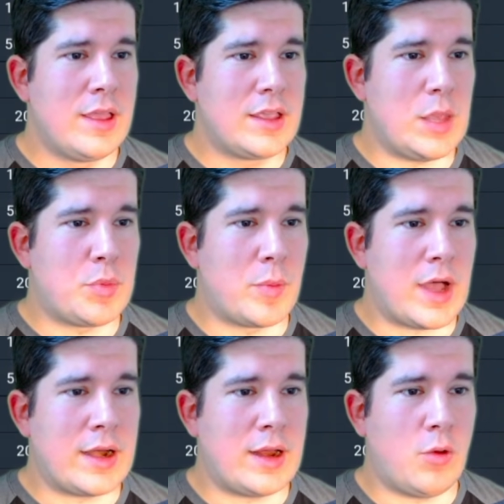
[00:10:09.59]
keep in
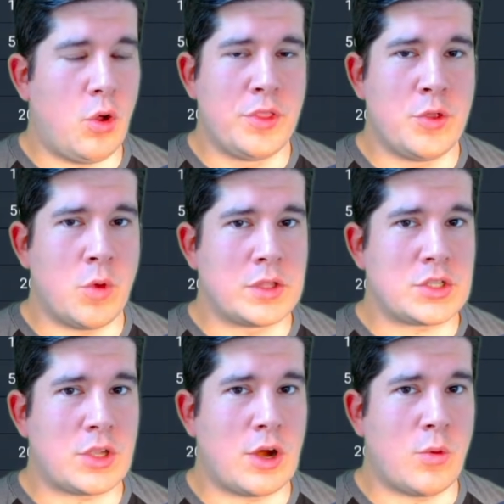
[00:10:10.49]
mind only
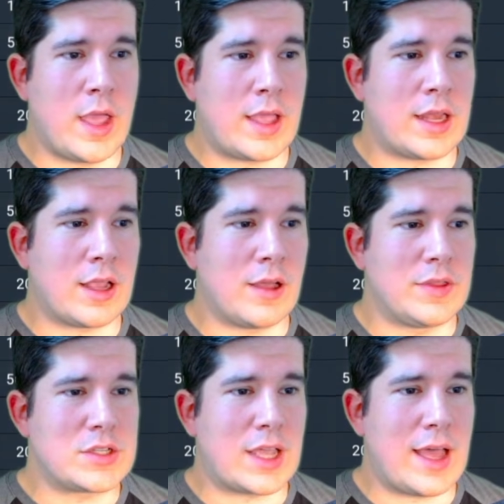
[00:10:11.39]
1-star awakening on
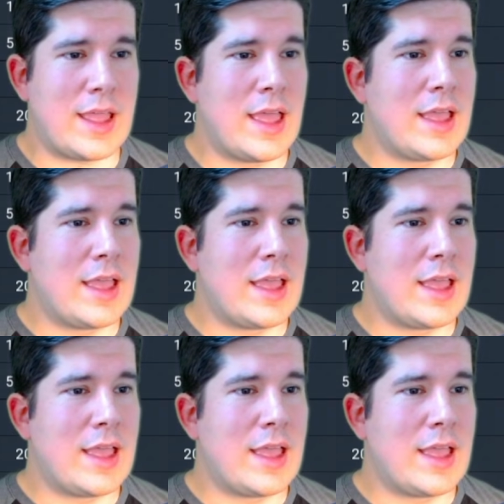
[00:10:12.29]
this guy.